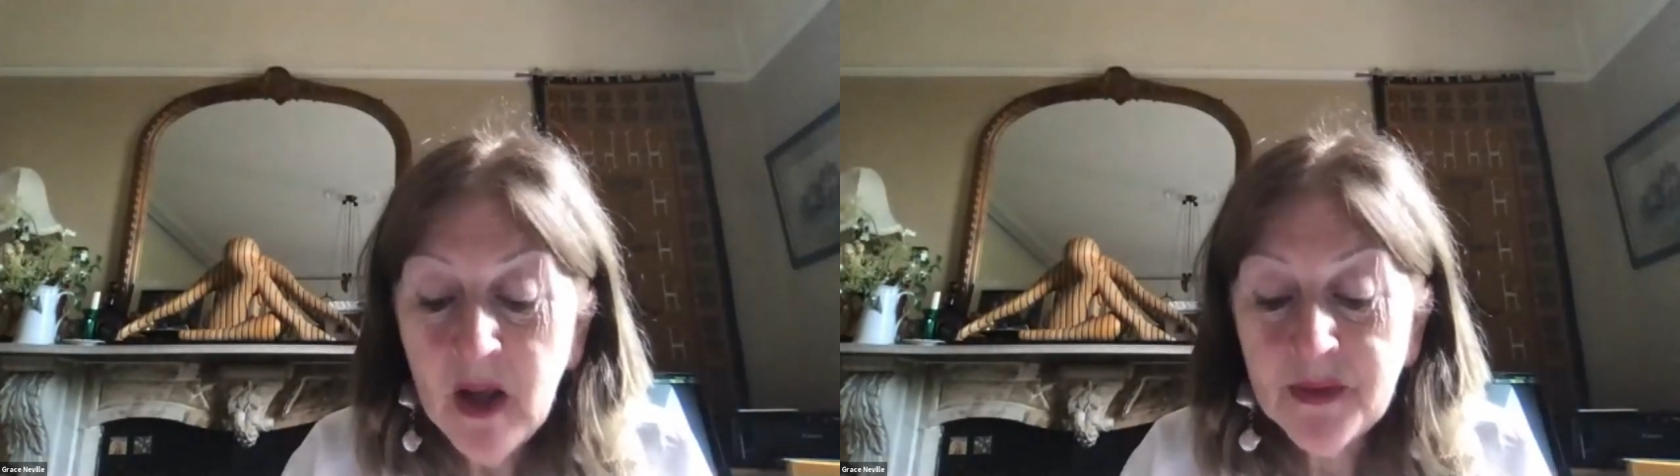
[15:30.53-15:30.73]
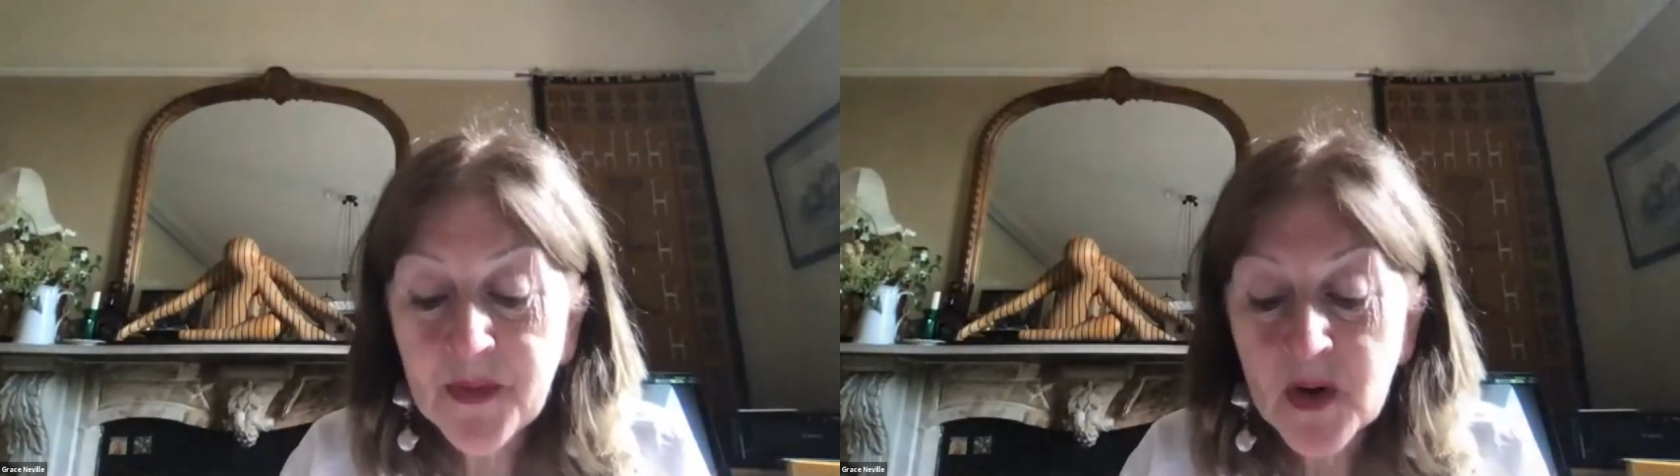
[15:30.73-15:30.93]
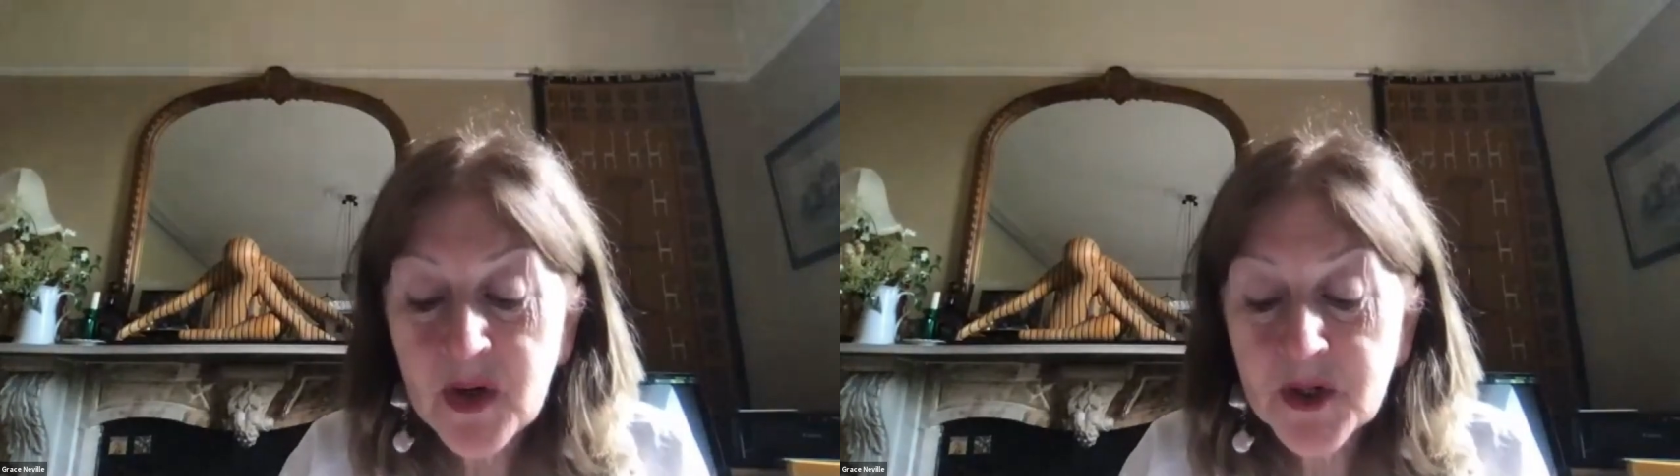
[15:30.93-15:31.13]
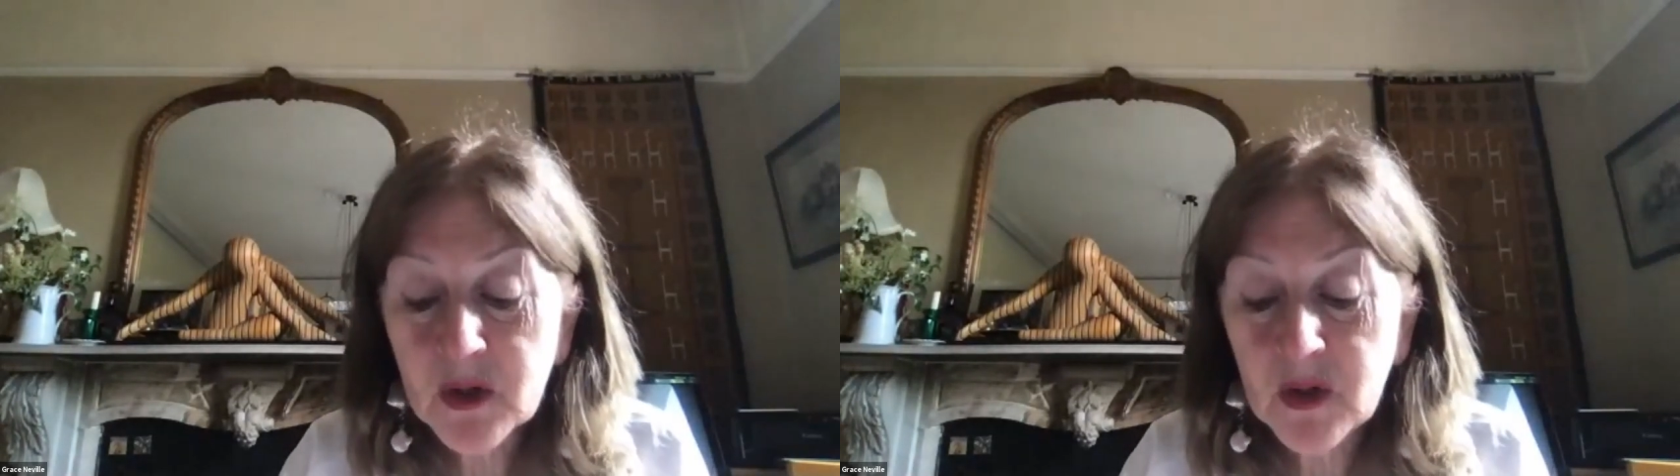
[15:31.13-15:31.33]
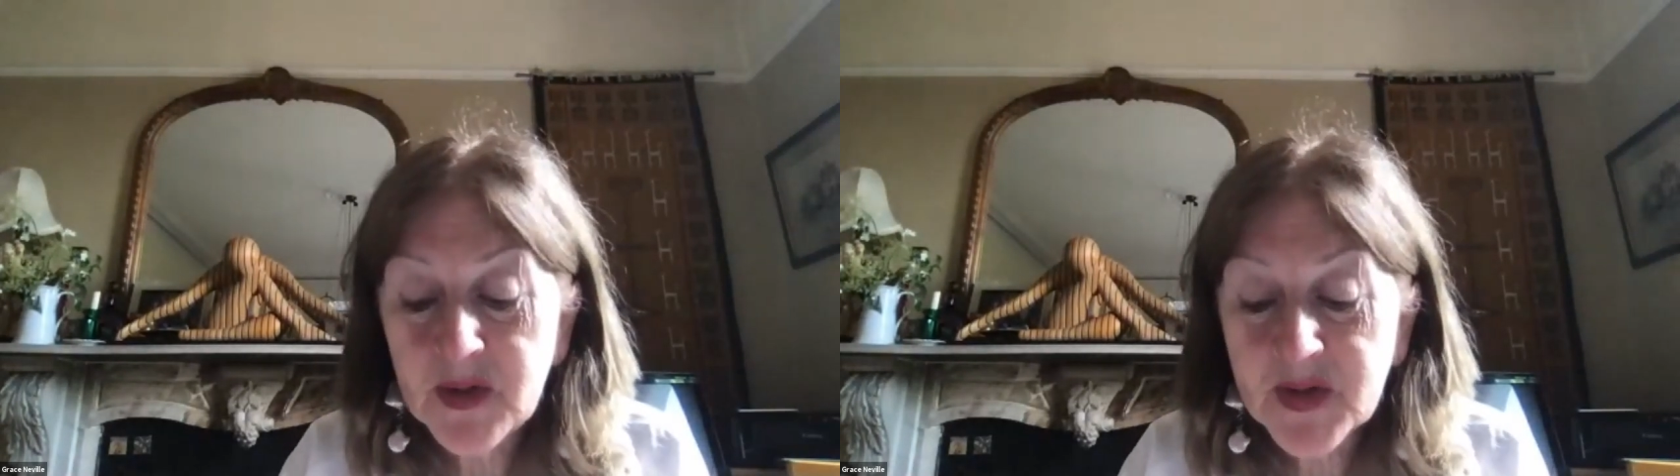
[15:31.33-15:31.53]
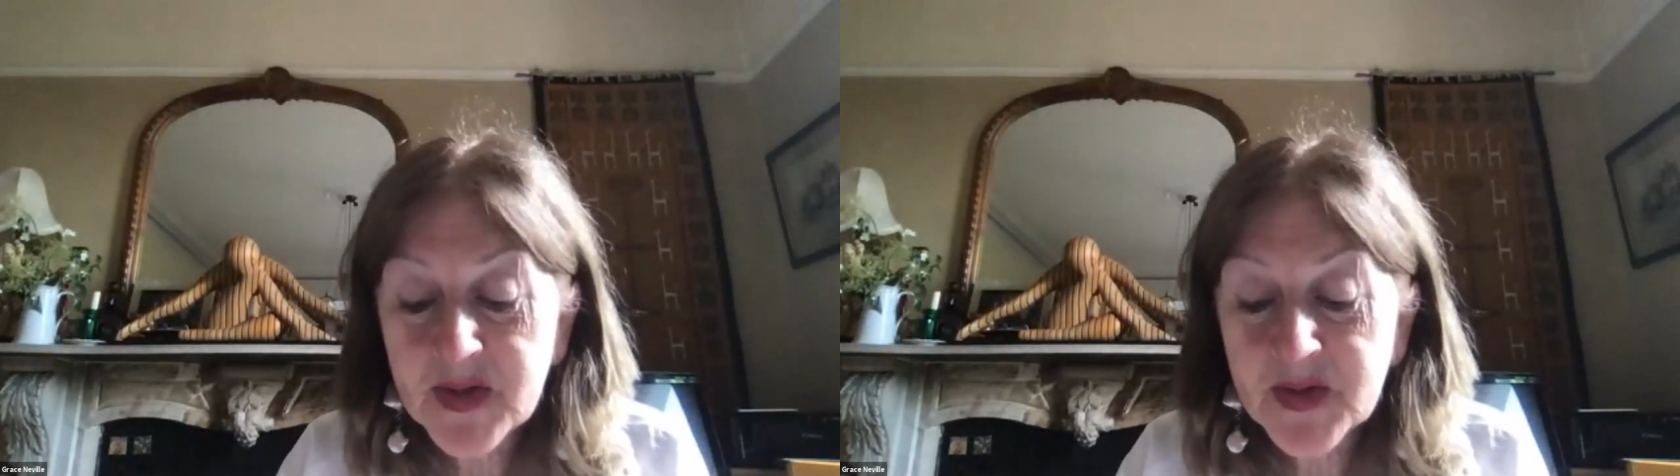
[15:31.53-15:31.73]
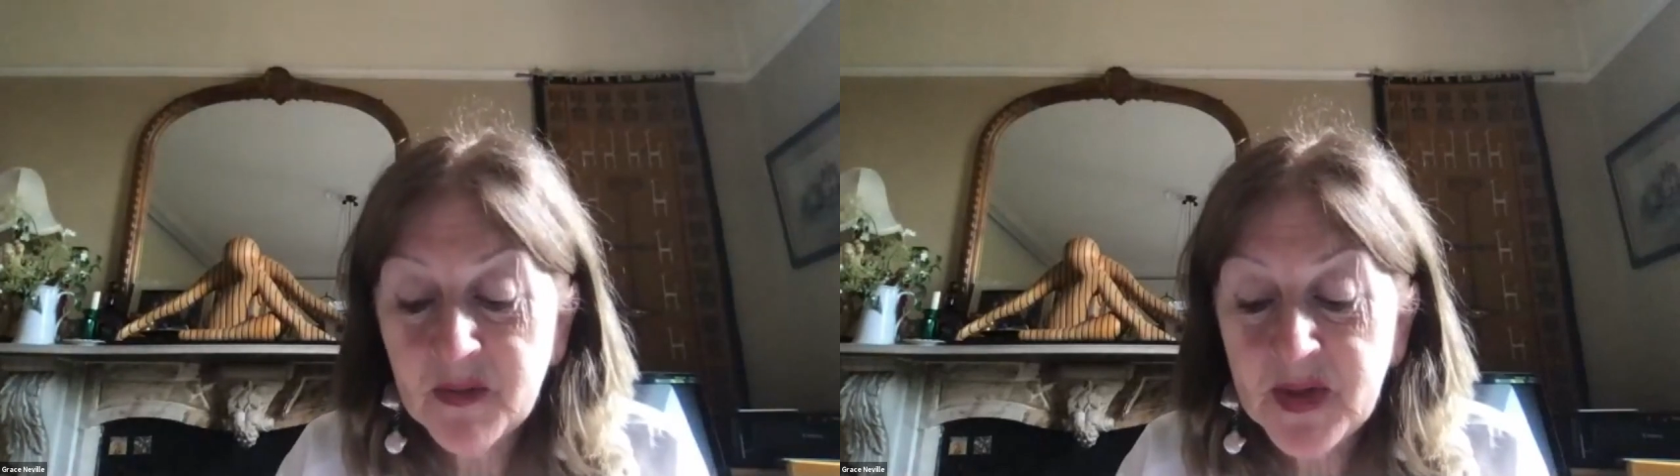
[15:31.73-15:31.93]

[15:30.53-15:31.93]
The furniture consists of